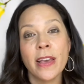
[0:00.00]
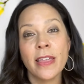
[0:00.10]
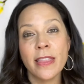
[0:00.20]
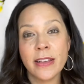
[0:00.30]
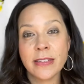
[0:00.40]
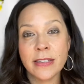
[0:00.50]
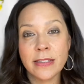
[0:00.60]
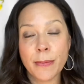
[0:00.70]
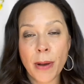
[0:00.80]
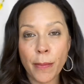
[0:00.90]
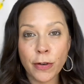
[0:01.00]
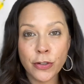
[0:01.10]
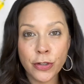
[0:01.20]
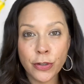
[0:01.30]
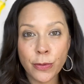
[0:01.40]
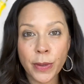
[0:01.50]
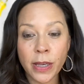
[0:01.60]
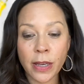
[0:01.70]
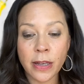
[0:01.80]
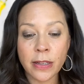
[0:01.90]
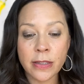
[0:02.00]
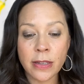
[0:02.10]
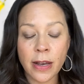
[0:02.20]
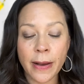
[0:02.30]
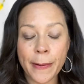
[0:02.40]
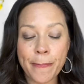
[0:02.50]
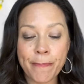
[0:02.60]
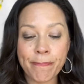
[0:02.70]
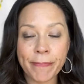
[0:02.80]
this is a bummer too because, um,